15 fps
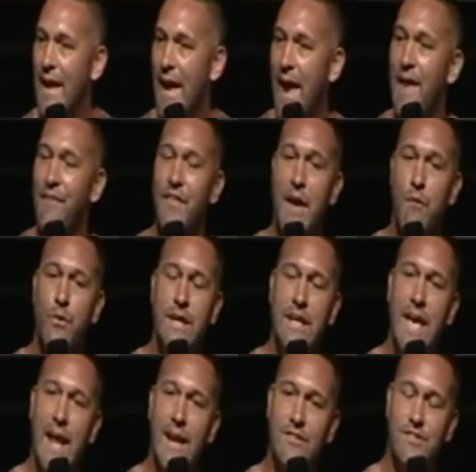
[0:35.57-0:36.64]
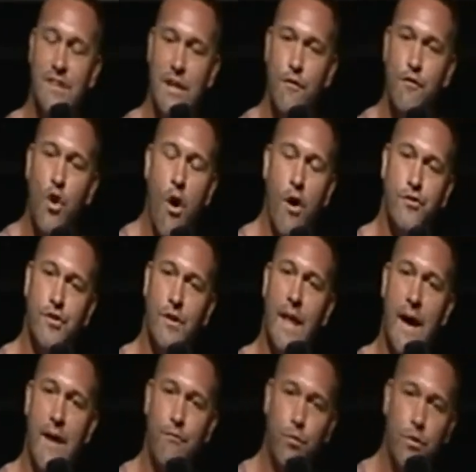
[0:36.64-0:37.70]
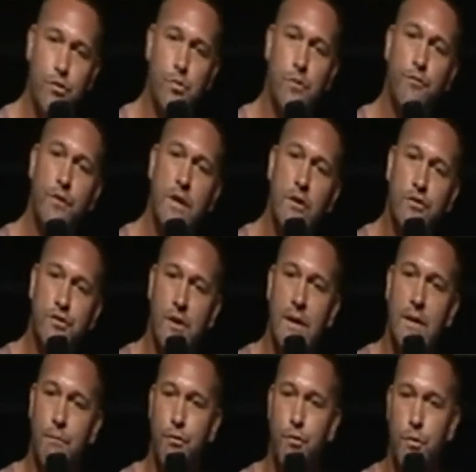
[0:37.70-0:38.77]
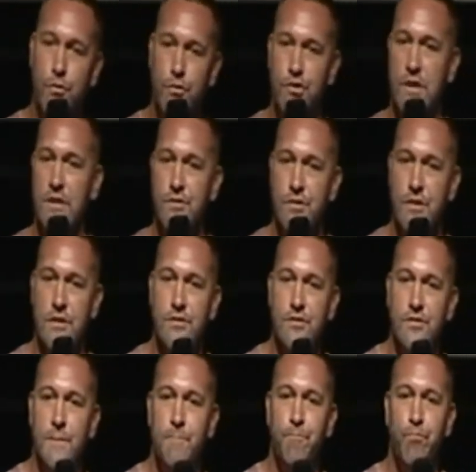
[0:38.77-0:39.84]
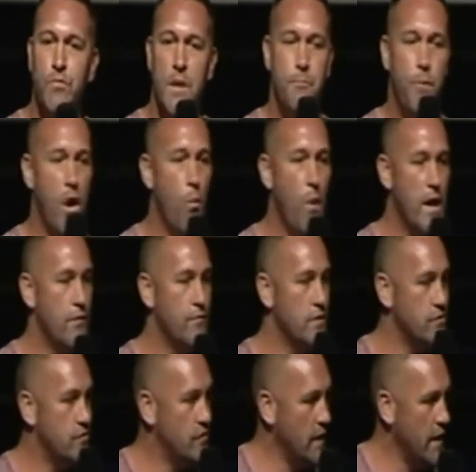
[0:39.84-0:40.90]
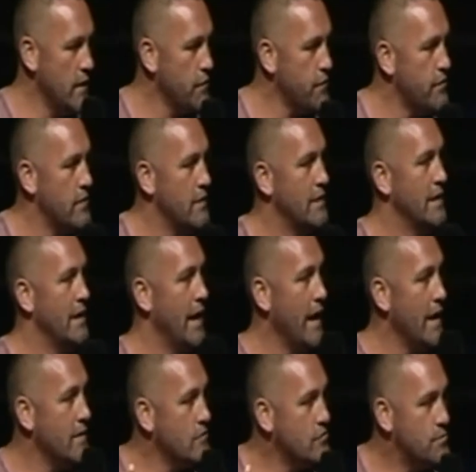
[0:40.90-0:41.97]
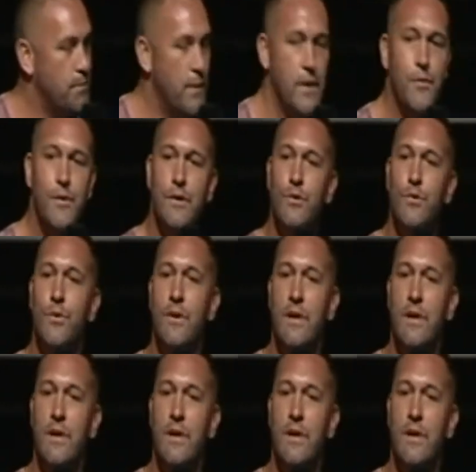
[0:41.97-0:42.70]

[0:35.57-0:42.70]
And that reality of God's love was revealed to him through Jesus by way of his death and his burial